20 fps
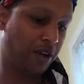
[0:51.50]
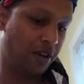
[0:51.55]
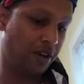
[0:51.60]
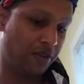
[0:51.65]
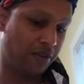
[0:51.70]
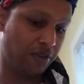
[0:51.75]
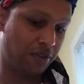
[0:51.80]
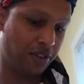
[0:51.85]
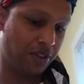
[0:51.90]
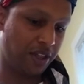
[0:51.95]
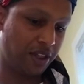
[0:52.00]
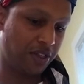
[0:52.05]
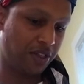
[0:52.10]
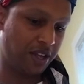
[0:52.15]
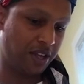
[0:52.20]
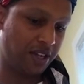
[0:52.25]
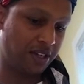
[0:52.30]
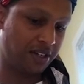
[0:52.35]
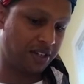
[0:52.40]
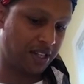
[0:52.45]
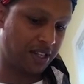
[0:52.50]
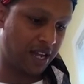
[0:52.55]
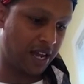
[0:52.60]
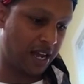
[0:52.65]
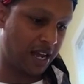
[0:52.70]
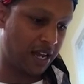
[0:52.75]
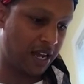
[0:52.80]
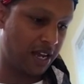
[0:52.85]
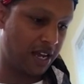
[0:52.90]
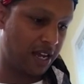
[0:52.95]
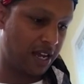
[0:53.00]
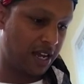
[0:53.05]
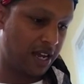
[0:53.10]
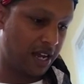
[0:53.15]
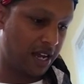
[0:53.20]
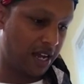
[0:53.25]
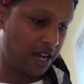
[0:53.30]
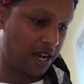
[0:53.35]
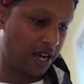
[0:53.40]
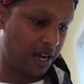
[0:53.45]
of um, the things that
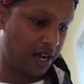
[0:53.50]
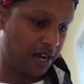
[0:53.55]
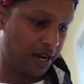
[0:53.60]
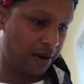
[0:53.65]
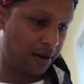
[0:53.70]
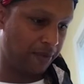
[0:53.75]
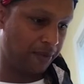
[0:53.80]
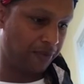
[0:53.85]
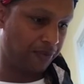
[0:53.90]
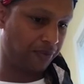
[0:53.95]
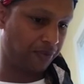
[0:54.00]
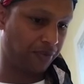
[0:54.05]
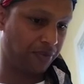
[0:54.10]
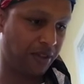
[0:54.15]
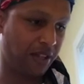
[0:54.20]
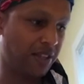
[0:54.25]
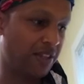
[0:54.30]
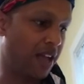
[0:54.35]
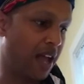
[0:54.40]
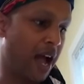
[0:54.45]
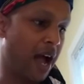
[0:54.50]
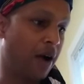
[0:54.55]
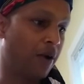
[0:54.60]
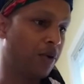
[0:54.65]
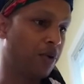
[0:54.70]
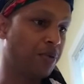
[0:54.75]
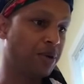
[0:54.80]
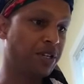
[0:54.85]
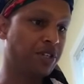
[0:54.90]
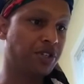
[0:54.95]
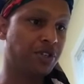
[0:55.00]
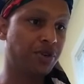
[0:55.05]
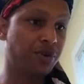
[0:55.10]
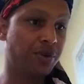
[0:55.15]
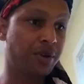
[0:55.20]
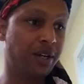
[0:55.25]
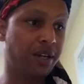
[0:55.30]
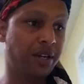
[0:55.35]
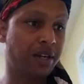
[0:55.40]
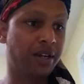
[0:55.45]
um, that I will be
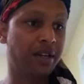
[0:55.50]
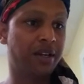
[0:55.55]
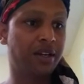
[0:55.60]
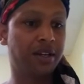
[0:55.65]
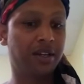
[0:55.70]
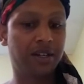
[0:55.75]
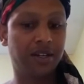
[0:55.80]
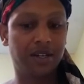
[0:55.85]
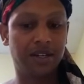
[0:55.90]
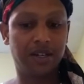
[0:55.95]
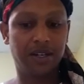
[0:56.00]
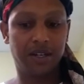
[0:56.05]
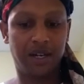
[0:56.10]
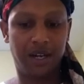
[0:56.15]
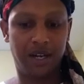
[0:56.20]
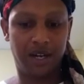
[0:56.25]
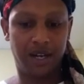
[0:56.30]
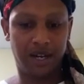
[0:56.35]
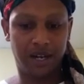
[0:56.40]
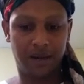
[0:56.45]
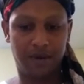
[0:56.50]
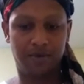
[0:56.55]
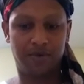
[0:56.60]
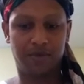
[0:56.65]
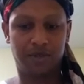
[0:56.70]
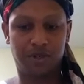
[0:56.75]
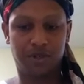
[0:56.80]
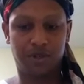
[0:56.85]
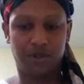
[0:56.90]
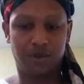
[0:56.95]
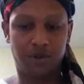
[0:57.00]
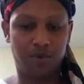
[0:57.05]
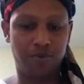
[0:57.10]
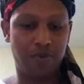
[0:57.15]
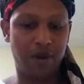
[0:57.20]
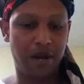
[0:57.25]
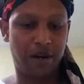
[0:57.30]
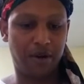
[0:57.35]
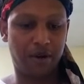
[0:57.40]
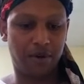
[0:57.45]
doing um, to
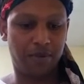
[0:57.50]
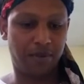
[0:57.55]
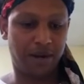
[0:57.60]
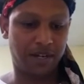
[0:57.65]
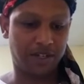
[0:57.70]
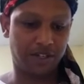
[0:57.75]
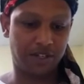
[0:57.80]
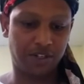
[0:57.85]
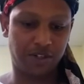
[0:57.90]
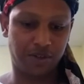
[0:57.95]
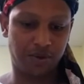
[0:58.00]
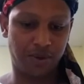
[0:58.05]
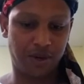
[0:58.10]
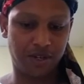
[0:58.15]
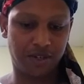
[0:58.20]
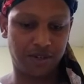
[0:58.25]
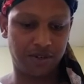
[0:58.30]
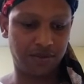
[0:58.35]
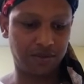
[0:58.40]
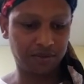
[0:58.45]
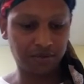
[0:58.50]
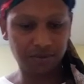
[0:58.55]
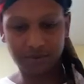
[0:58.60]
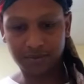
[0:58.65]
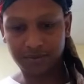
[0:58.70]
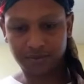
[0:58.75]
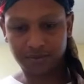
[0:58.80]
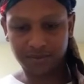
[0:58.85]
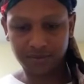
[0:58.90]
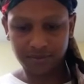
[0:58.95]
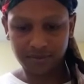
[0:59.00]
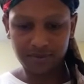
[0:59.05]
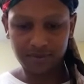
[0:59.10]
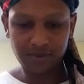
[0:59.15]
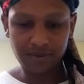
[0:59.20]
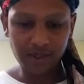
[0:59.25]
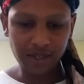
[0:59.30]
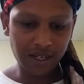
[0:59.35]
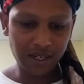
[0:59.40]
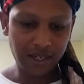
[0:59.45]
better my situation.
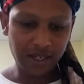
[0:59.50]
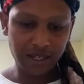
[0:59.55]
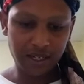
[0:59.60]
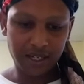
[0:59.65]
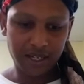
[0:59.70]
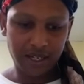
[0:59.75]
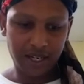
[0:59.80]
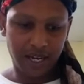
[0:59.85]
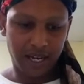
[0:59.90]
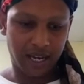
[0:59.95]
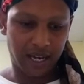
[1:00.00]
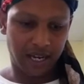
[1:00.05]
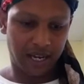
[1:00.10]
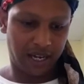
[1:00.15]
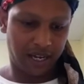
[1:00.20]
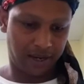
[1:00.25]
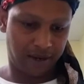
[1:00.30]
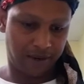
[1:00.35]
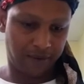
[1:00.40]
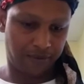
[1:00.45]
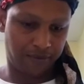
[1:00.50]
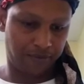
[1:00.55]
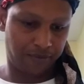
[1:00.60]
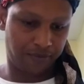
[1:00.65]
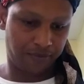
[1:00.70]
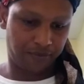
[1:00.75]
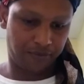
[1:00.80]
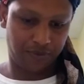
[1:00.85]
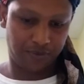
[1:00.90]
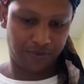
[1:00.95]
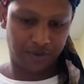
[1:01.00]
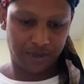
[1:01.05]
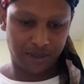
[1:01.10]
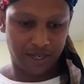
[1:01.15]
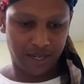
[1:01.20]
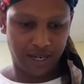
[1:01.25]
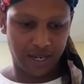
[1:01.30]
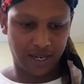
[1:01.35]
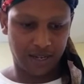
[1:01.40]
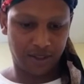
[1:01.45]
Um,
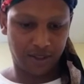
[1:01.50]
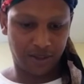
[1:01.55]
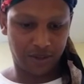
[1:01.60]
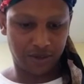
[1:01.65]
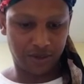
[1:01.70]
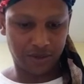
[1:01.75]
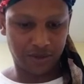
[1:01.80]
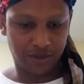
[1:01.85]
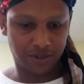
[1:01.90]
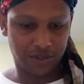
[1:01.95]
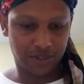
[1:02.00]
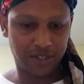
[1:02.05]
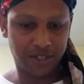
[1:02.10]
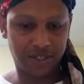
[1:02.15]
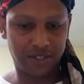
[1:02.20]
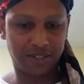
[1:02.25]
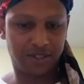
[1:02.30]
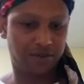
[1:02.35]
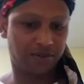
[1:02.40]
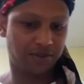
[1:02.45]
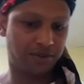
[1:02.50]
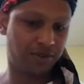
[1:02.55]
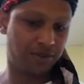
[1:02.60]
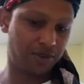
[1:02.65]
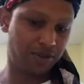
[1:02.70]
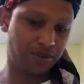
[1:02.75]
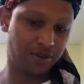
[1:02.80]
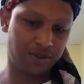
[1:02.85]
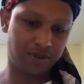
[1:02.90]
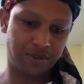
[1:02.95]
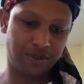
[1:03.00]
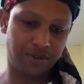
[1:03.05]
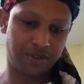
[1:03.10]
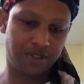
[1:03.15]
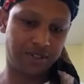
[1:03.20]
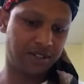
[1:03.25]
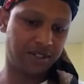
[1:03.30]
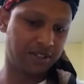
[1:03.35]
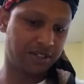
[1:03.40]
and those list of goals